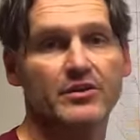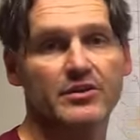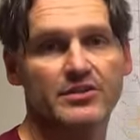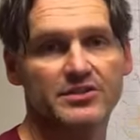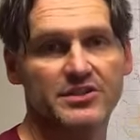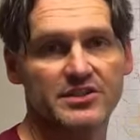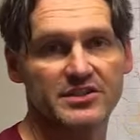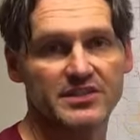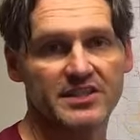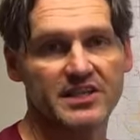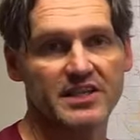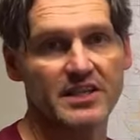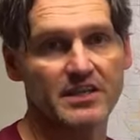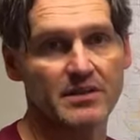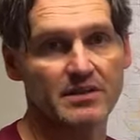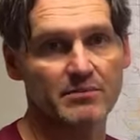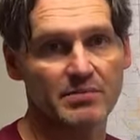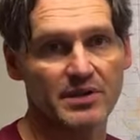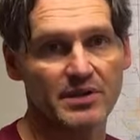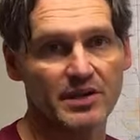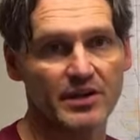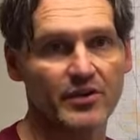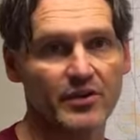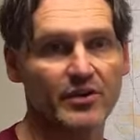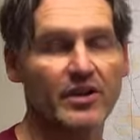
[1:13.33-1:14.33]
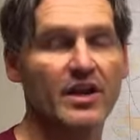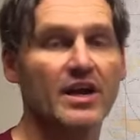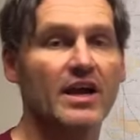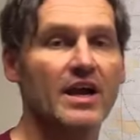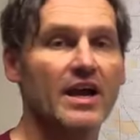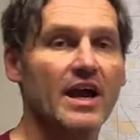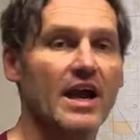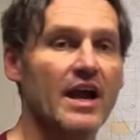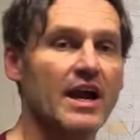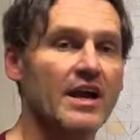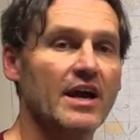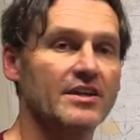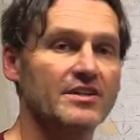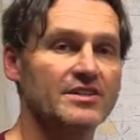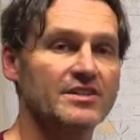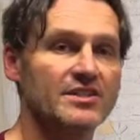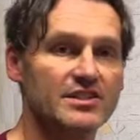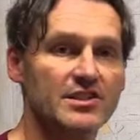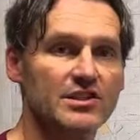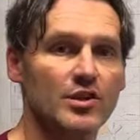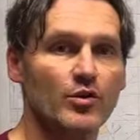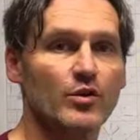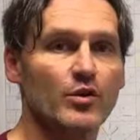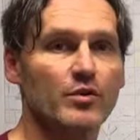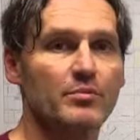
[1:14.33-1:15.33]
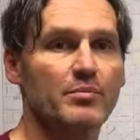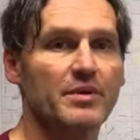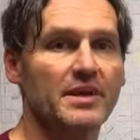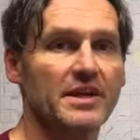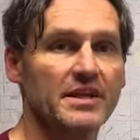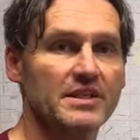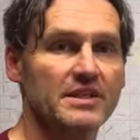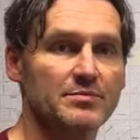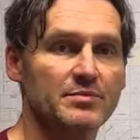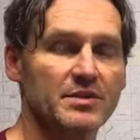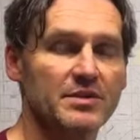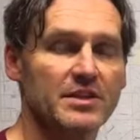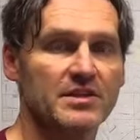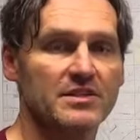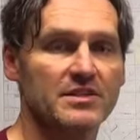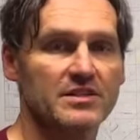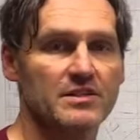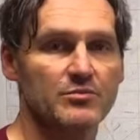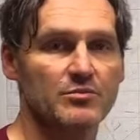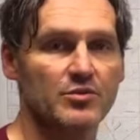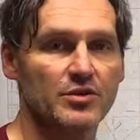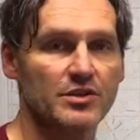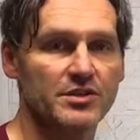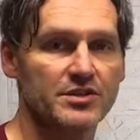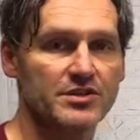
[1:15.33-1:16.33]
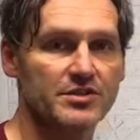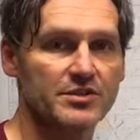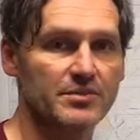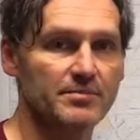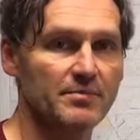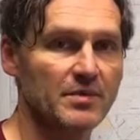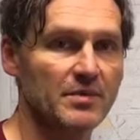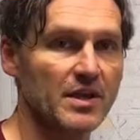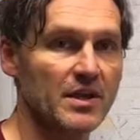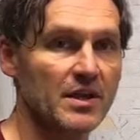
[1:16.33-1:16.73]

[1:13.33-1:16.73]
It's just getting bigger at a slower pace because of the moisture.